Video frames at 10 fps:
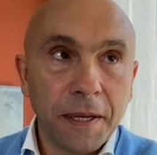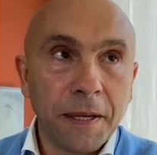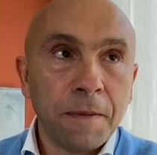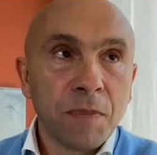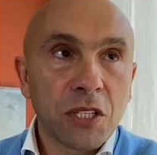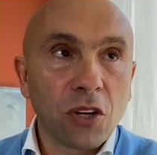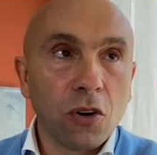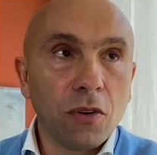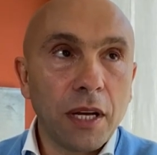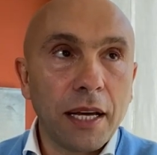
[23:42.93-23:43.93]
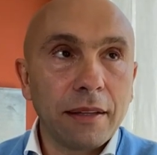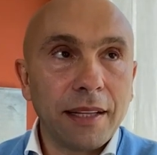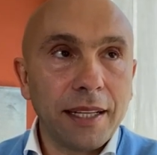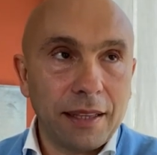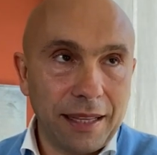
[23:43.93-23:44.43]
Uh, so
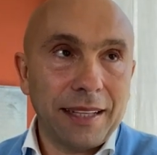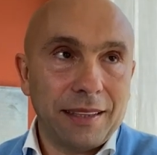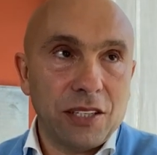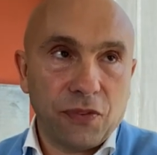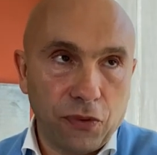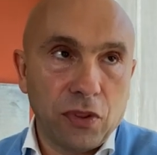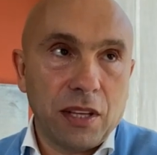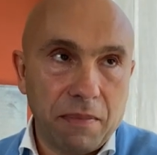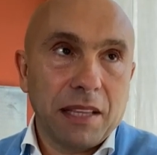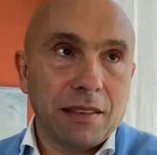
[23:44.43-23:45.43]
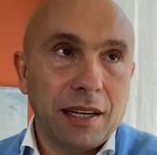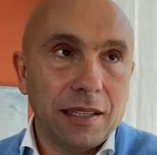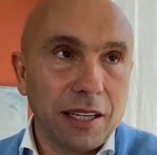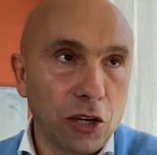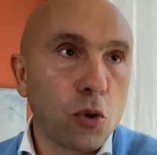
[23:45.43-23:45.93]
uh, that, that is
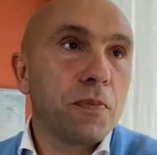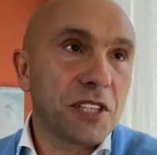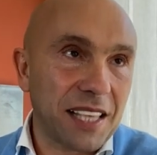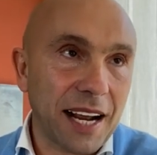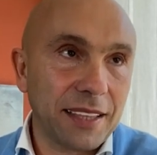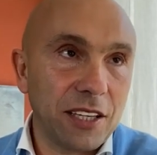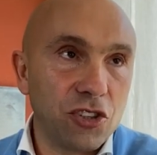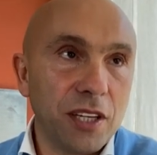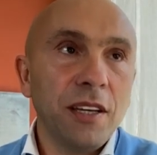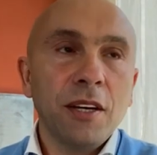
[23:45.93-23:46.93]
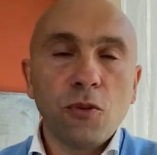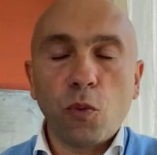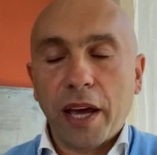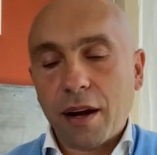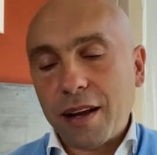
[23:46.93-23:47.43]
fundamentally the group strategy
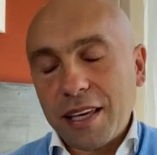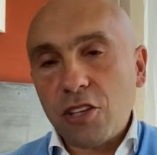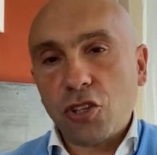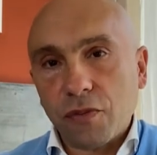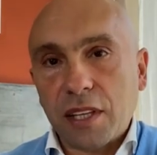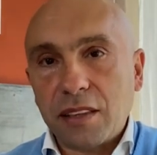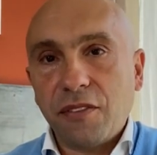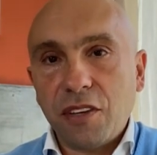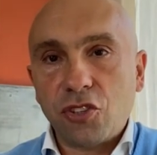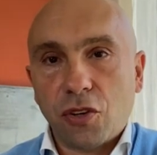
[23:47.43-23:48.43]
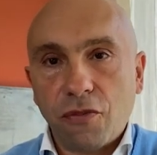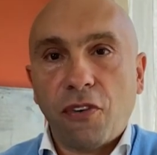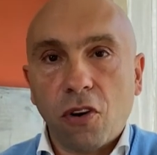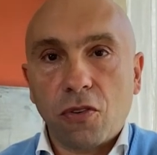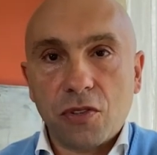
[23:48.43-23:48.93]
where each of the division
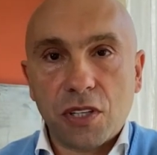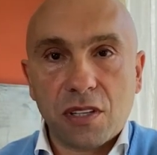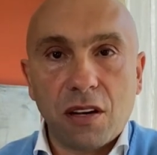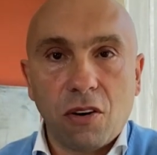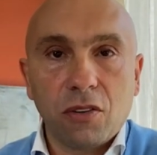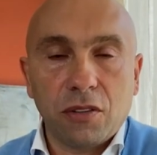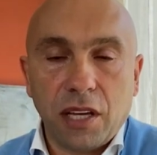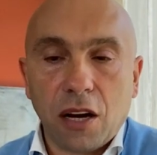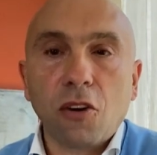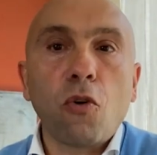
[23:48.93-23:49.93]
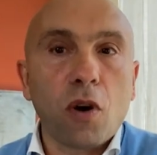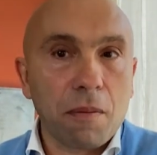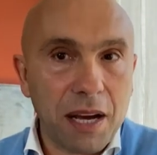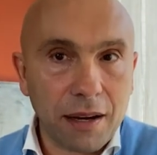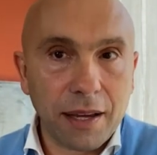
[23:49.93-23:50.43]
focuses on their
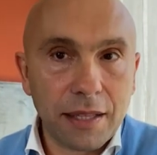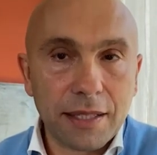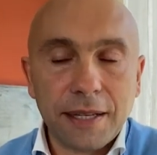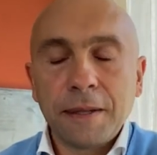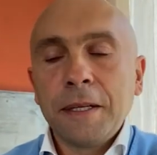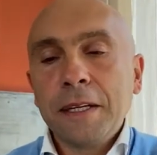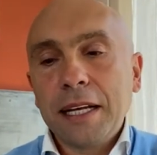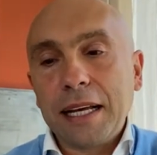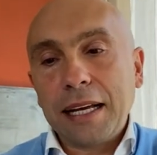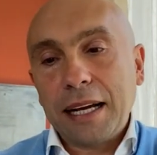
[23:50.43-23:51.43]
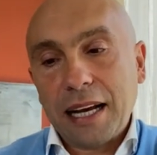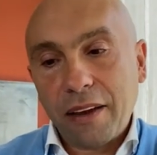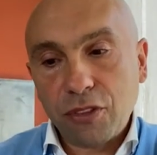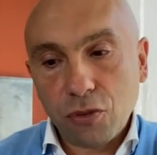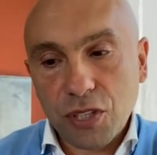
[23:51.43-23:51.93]
core markets. Uh,
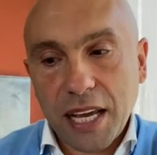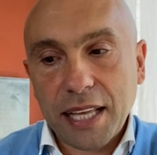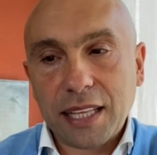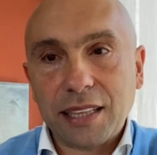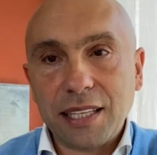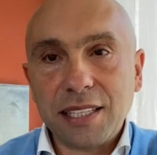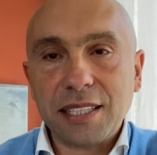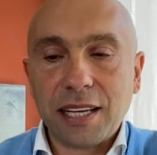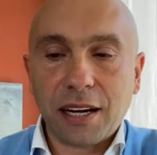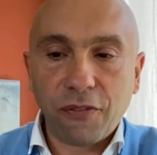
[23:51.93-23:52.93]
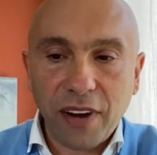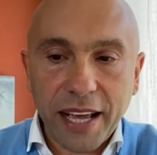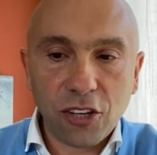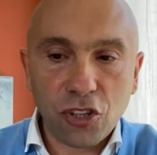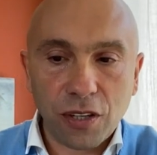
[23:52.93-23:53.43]
I have to say that this is a
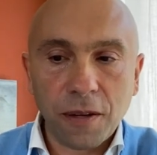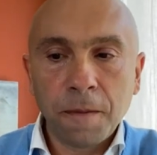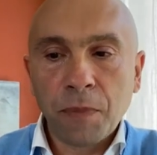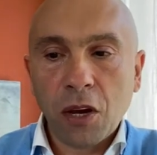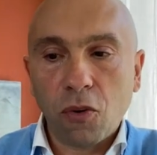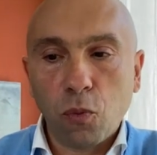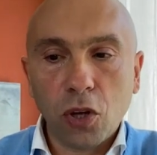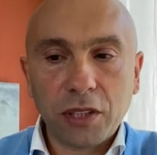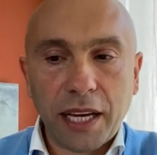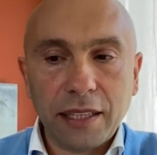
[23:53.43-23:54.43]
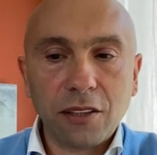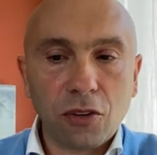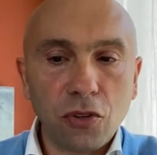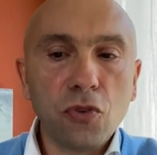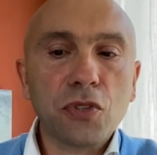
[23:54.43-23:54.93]
reflection of what I
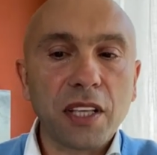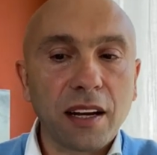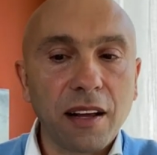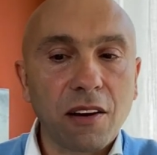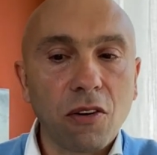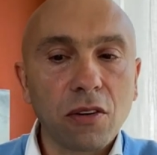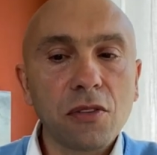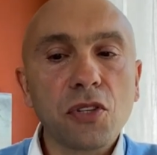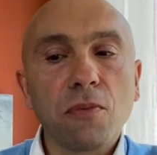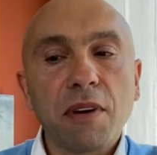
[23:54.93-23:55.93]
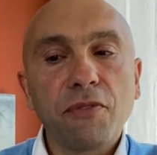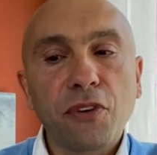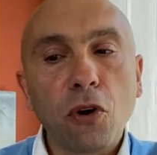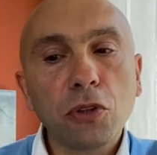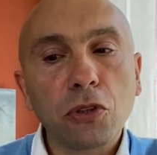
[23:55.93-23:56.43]
introduced earlier on. So
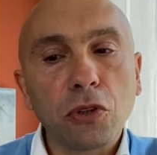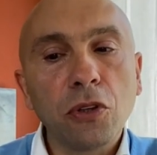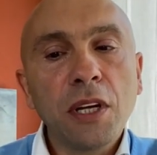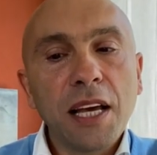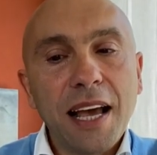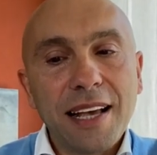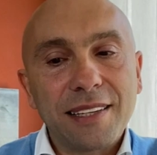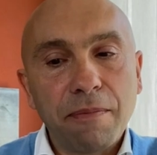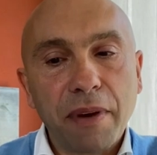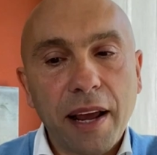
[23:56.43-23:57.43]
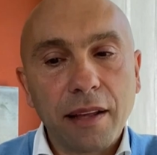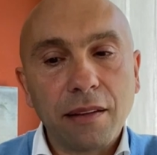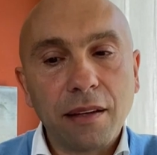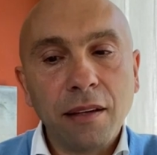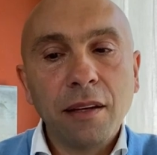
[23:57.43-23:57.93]
Manfrotto as a
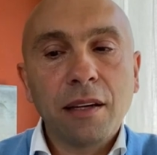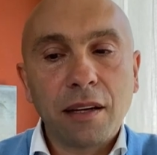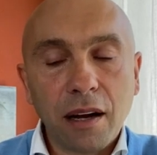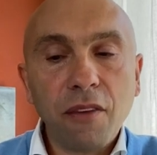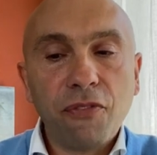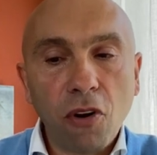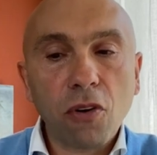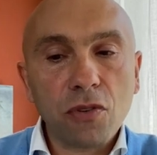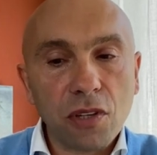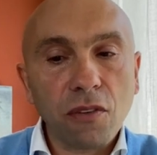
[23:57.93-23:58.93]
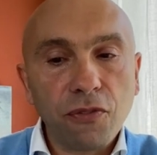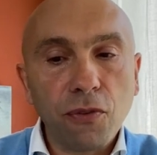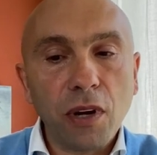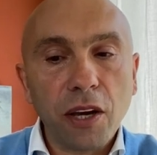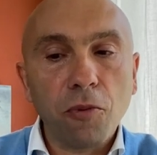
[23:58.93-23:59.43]
brand refocusing
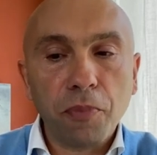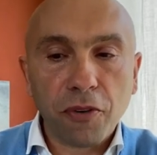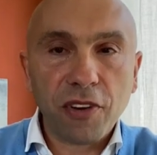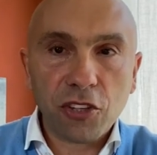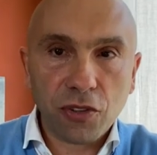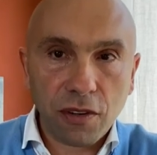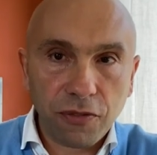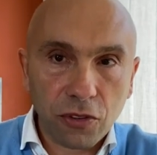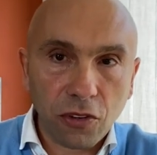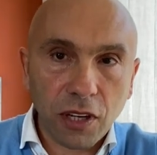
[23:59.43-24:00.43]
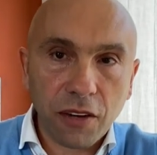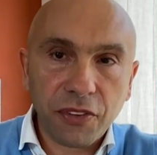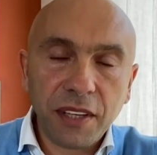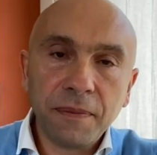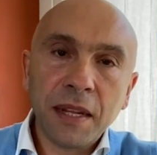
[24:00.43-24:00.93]
fully on professional
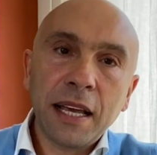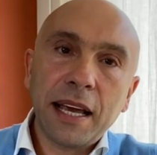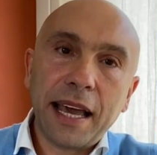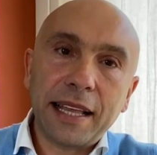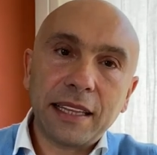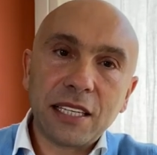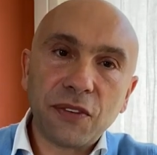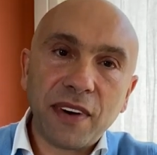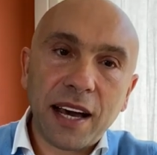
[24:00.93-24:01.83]
photography and as